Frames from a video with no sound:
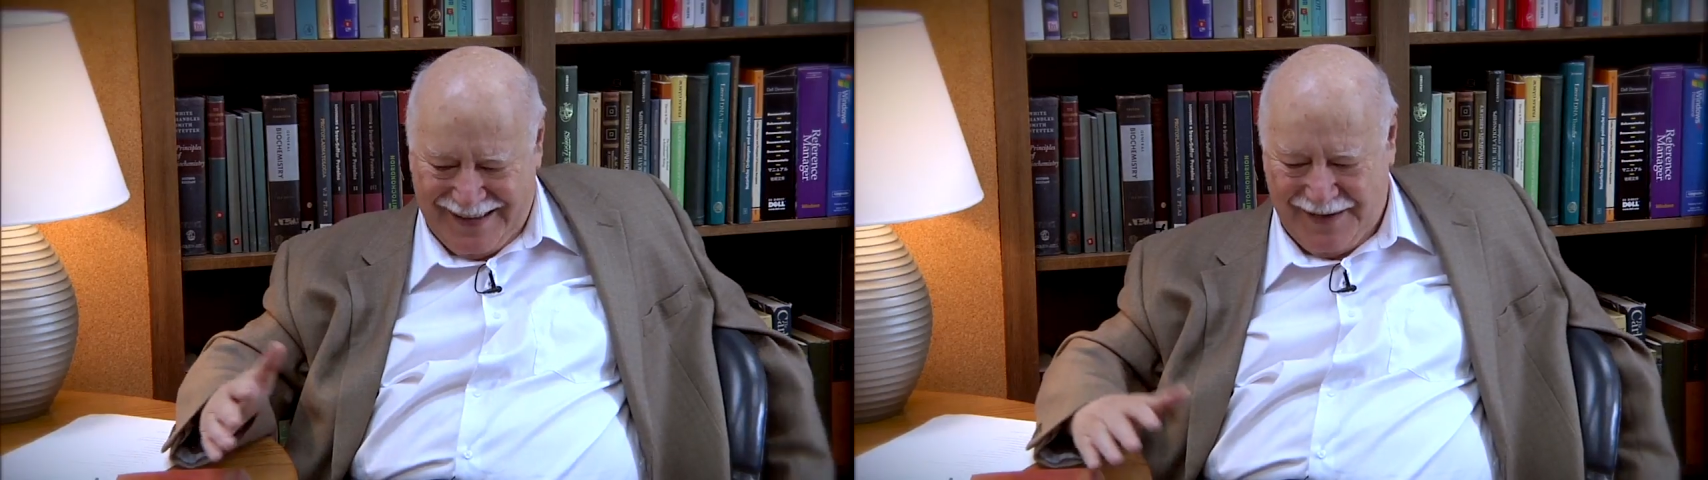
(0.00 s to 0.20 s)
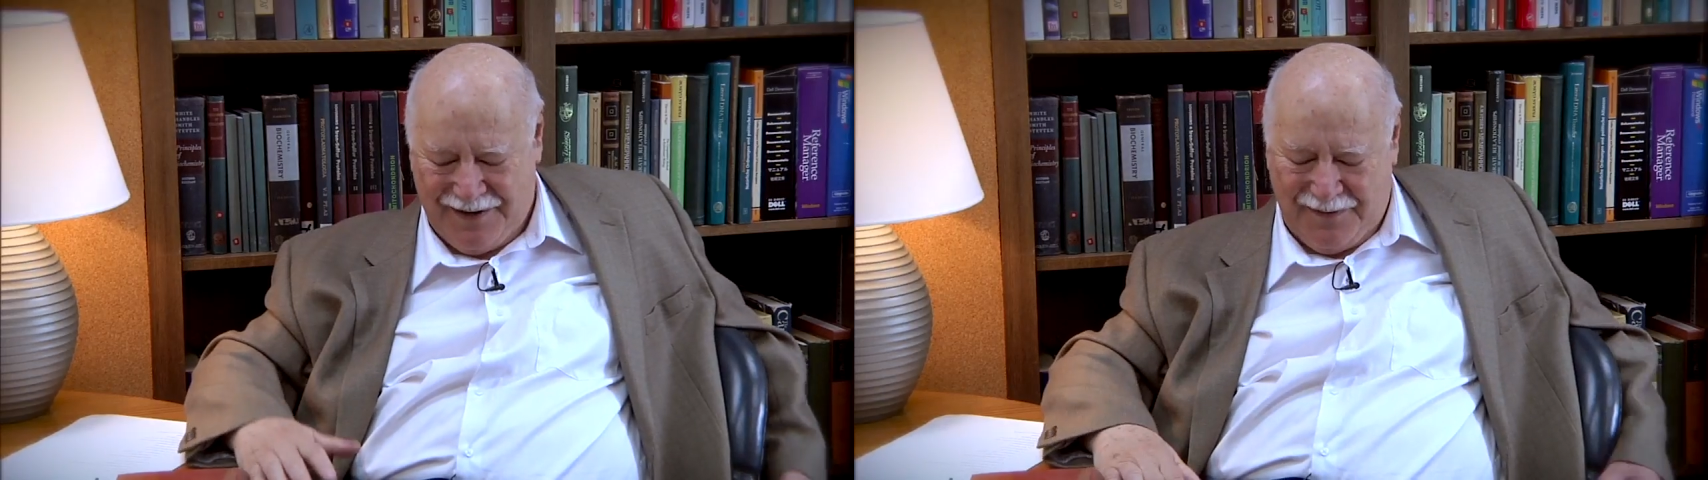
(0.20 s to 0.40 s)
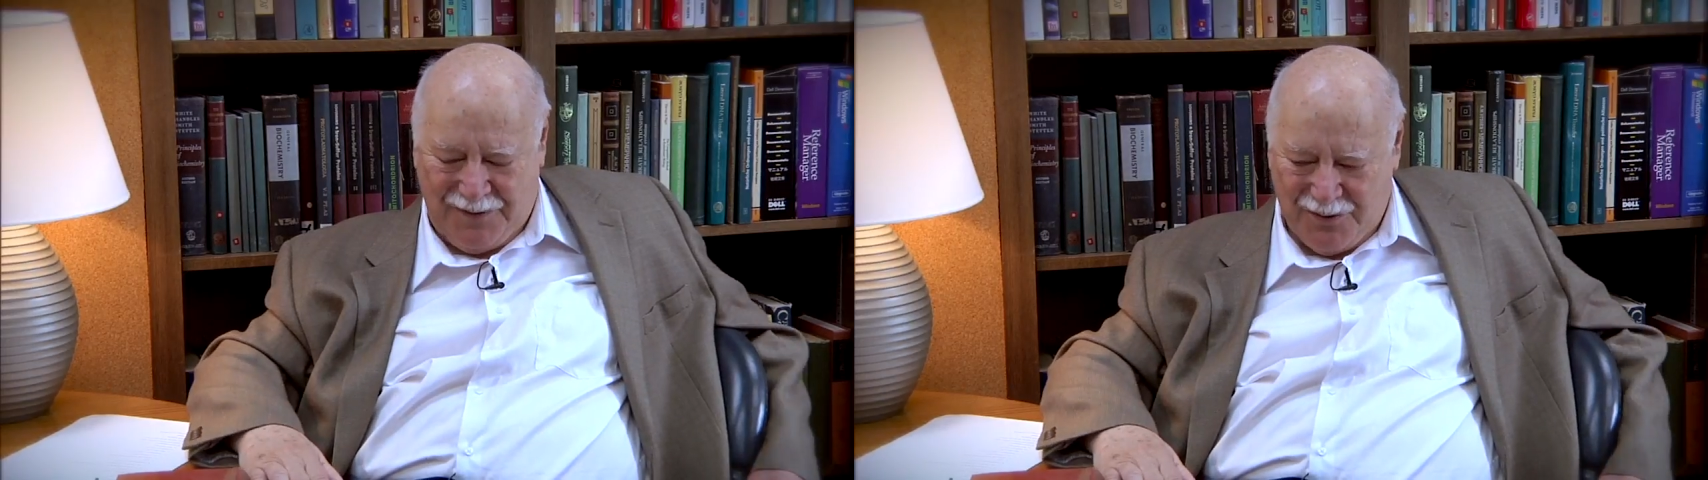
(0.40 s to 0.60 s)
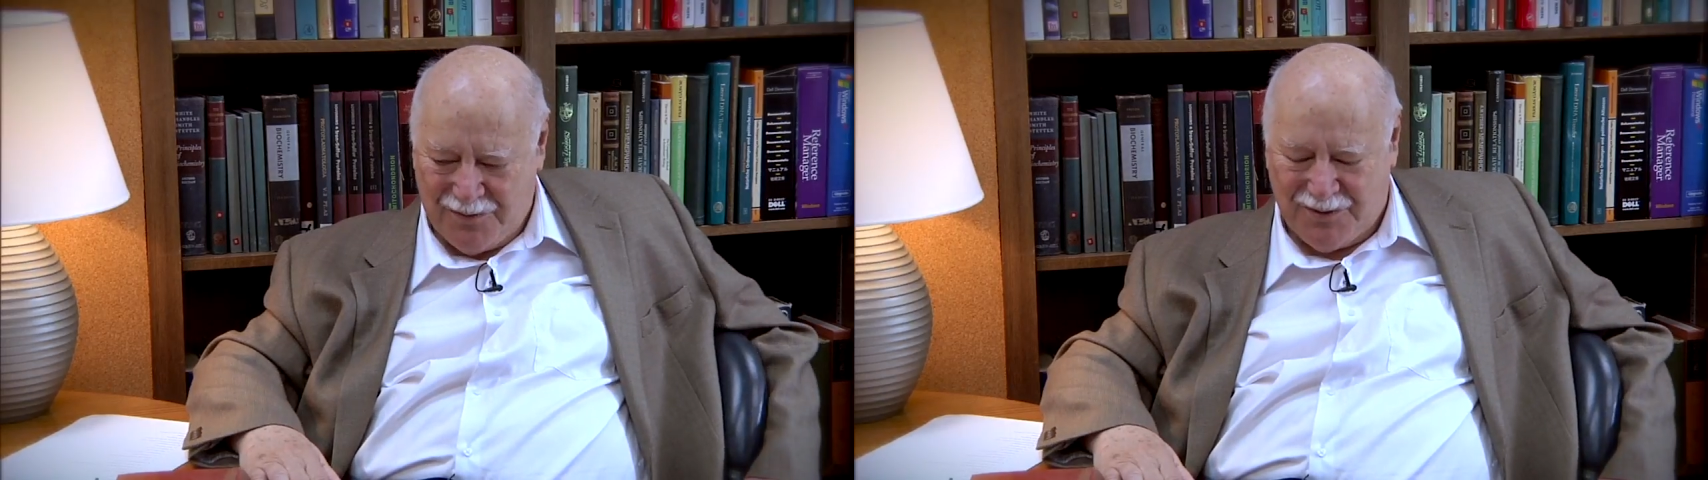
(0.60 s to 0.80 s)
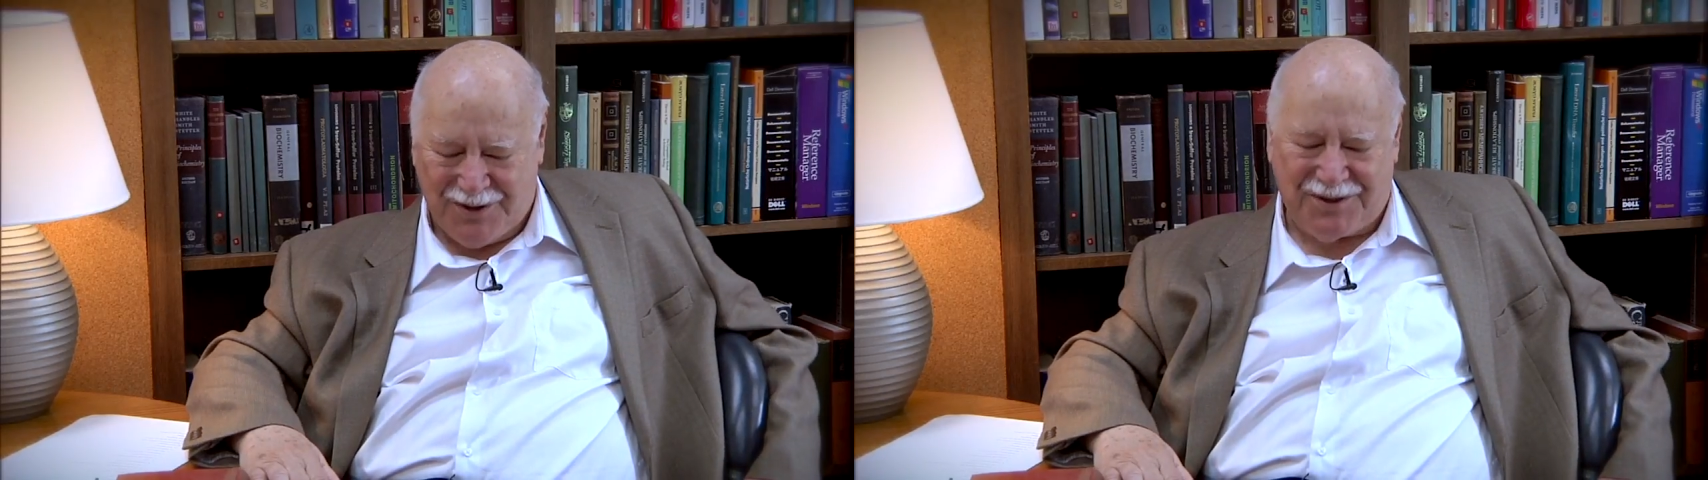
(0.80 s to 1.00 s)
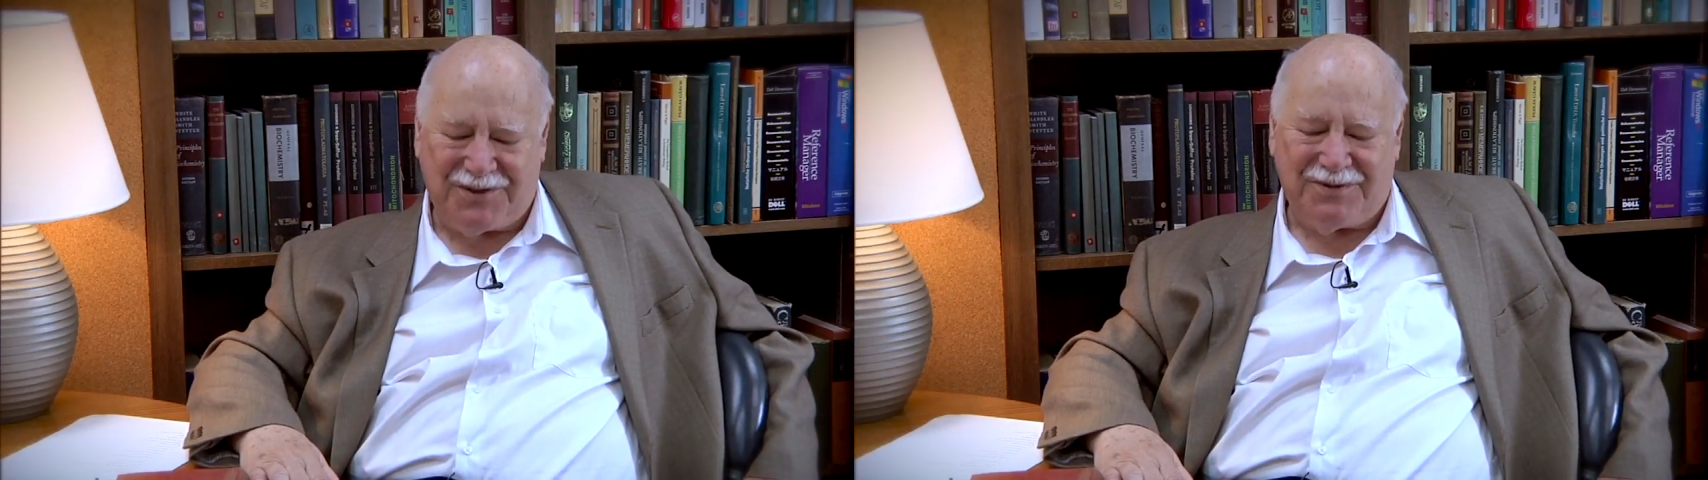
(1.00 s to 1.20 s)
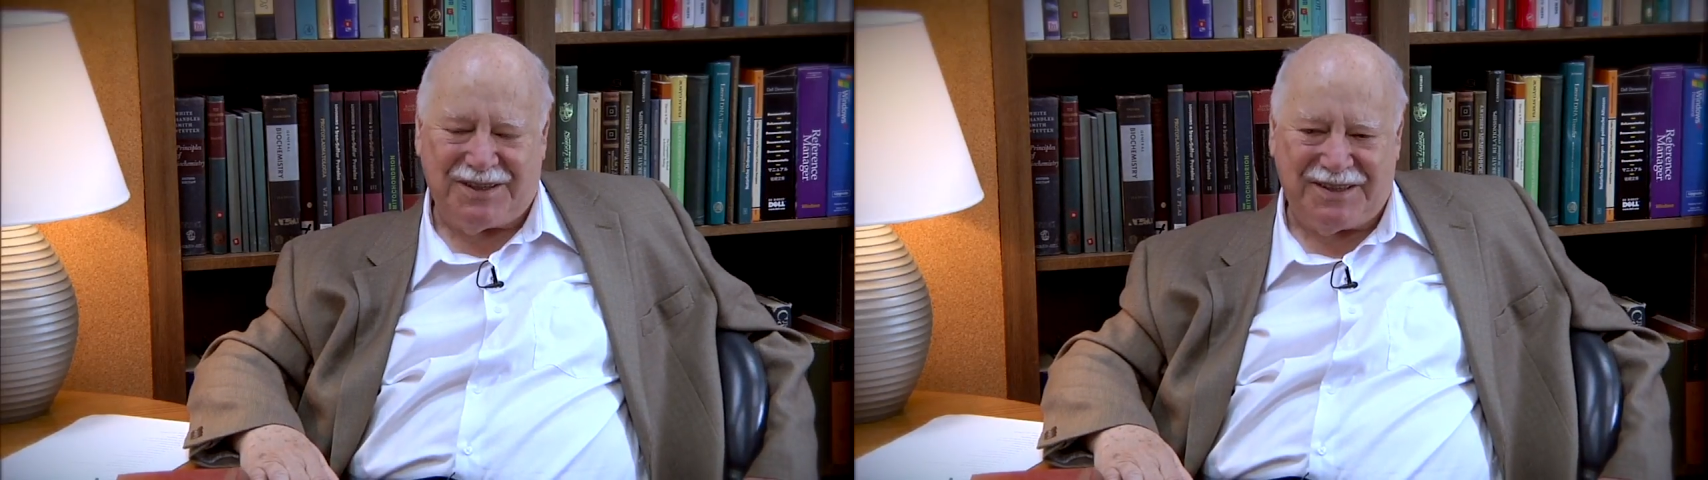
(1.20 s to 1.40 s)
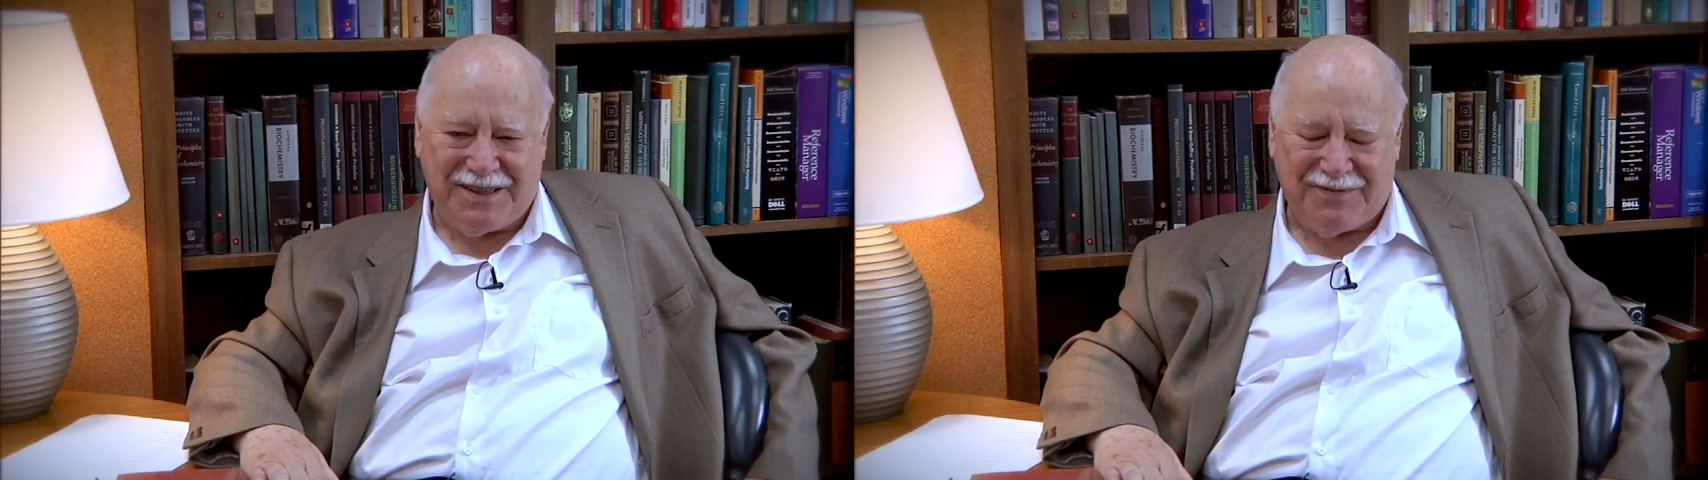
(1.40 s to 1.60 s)
have a few words
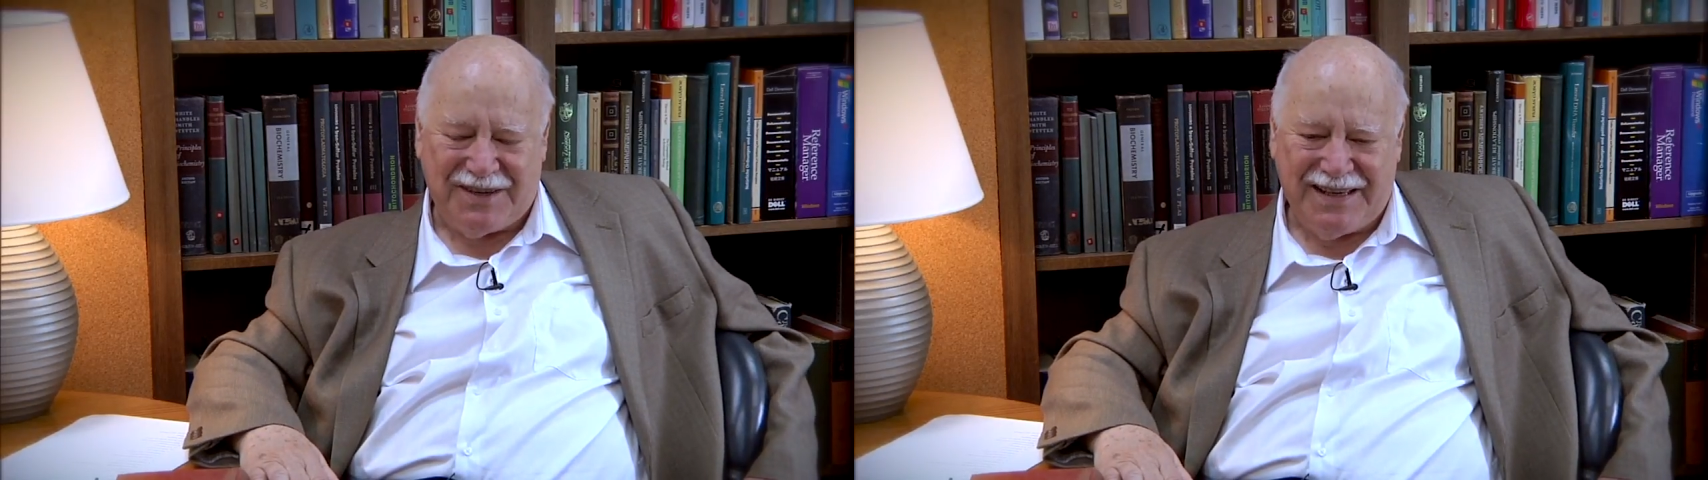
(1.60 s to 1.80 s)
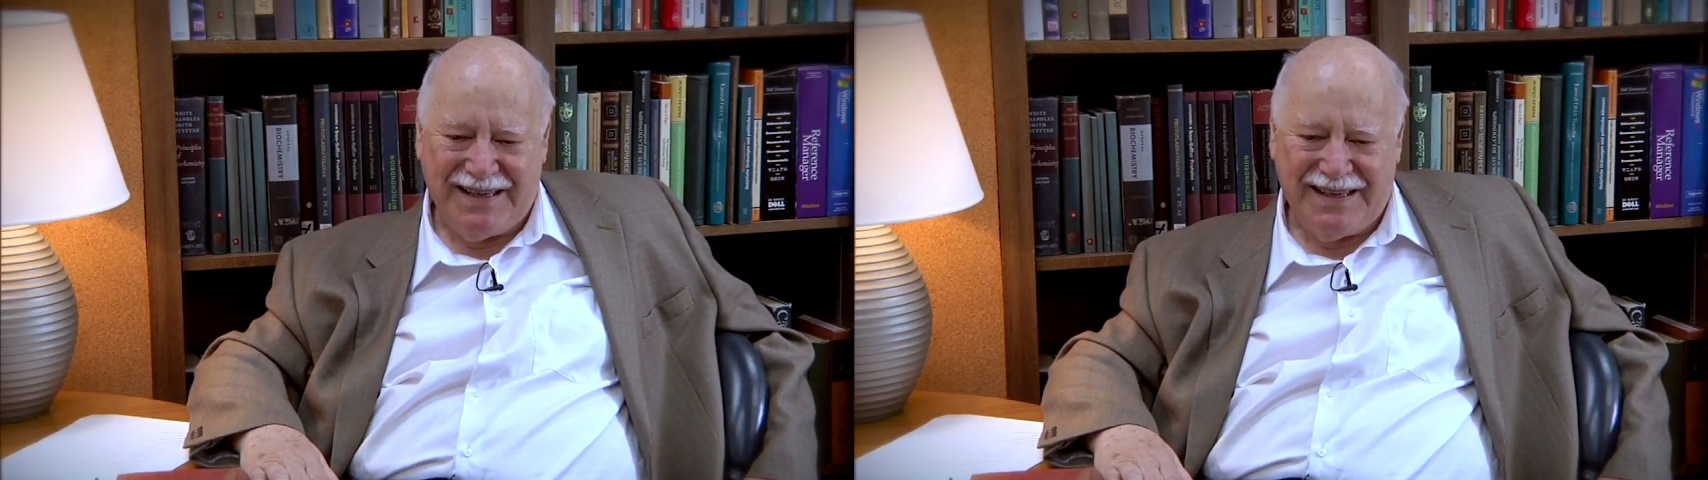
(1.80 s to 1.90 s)
with him.